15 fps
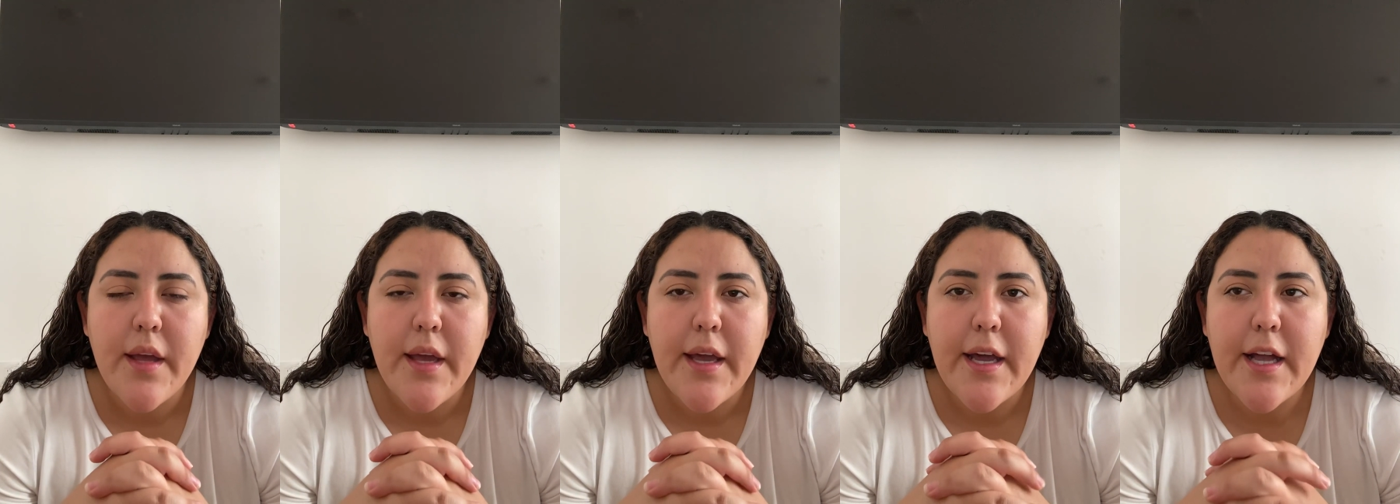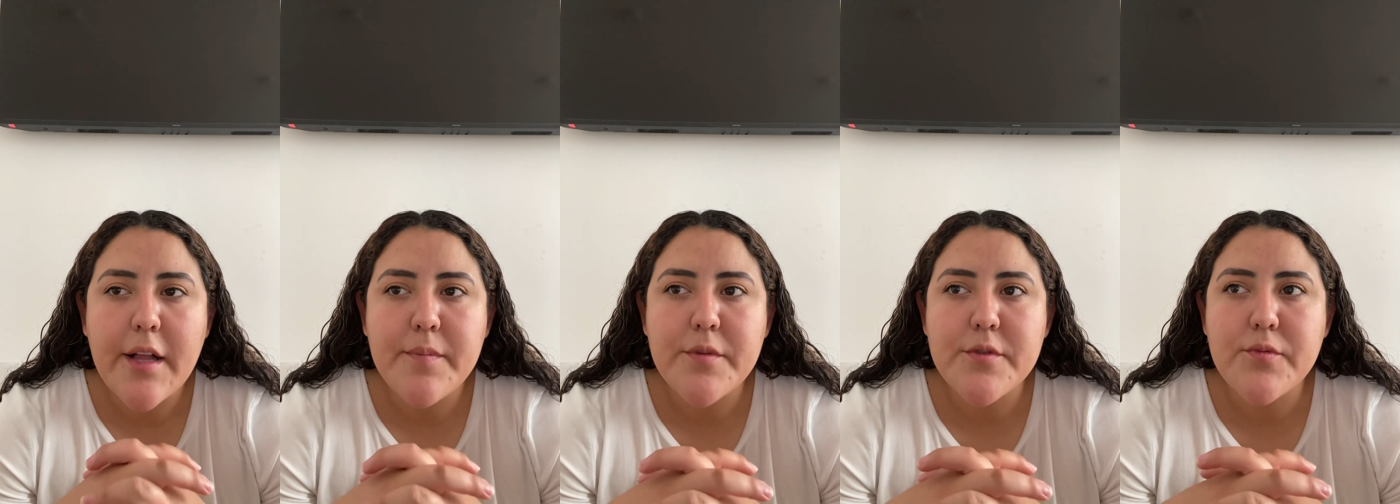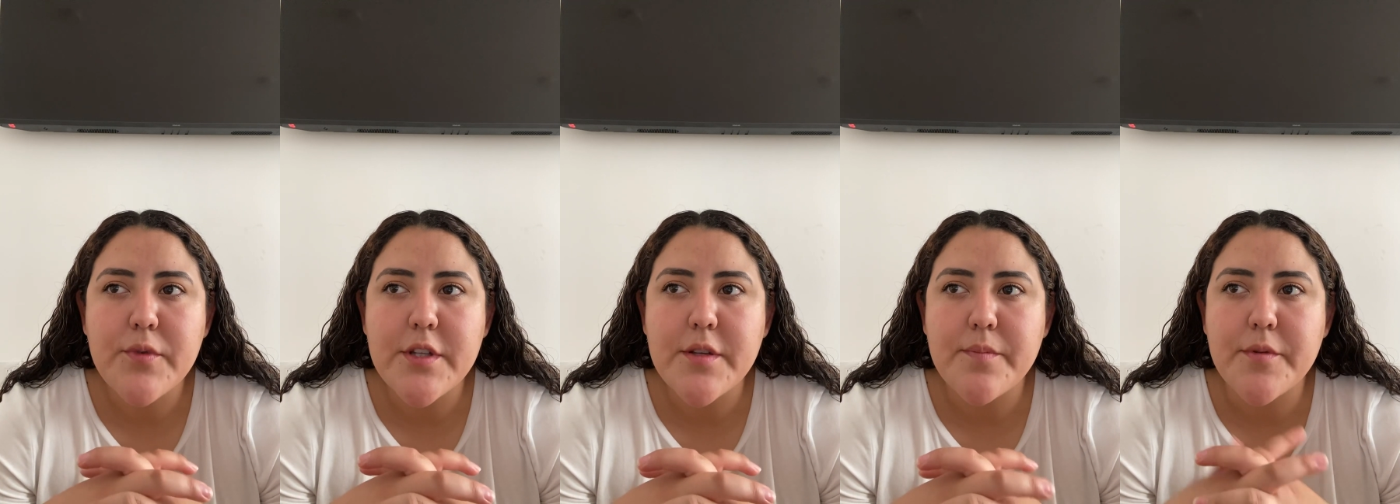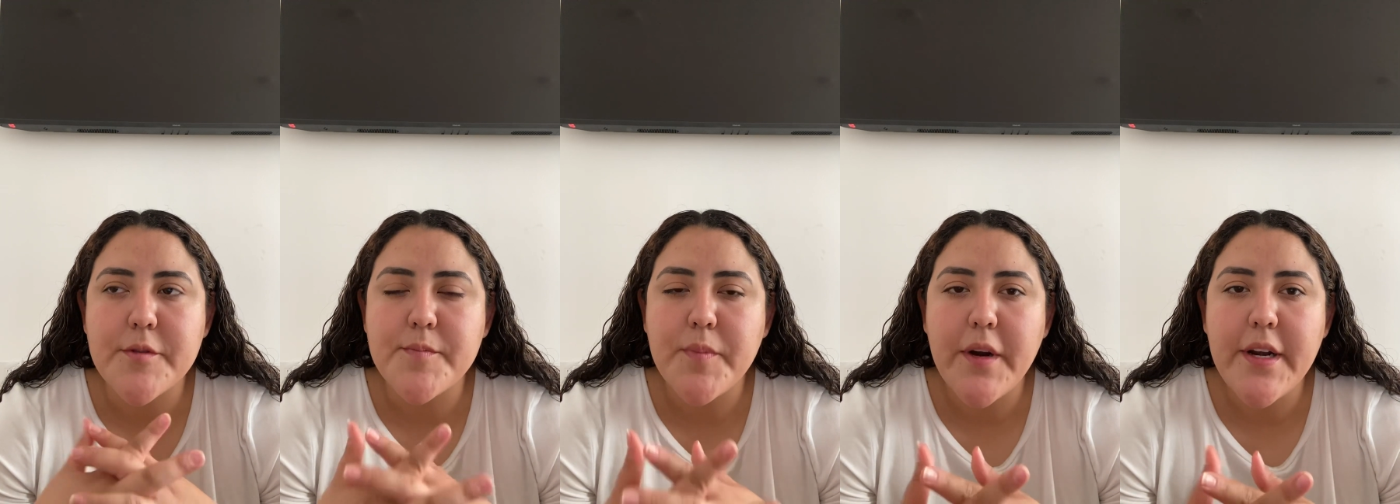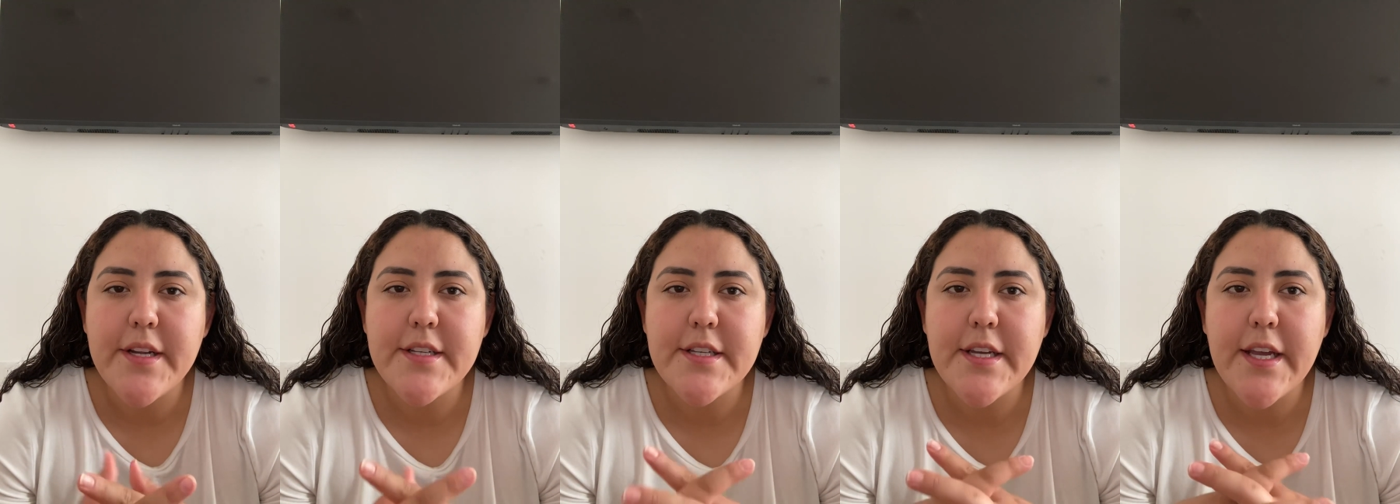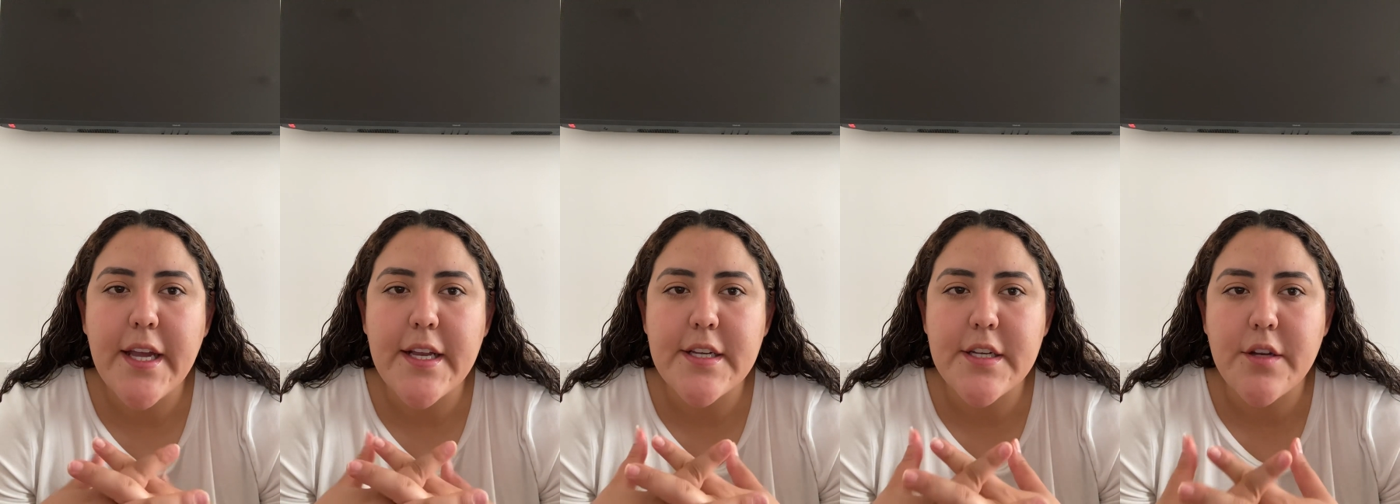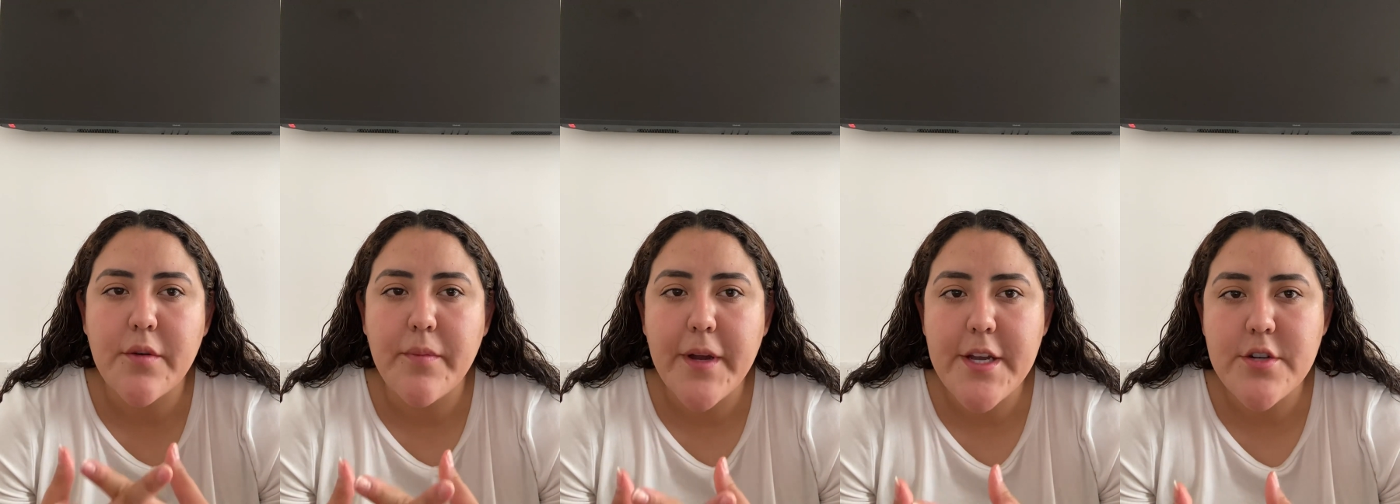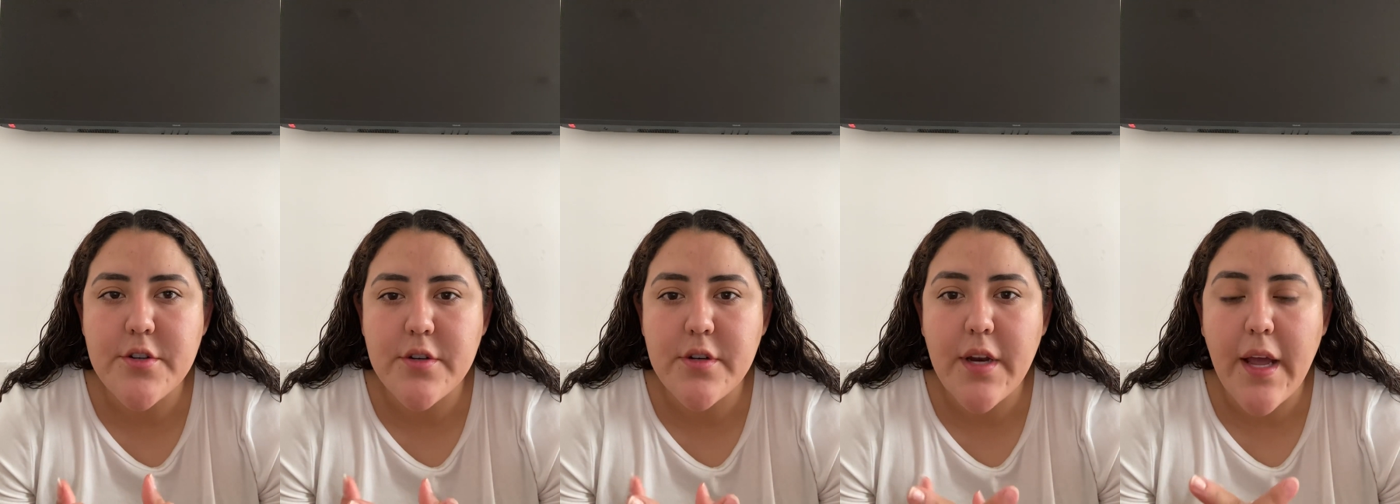help us with the prosperity and innovation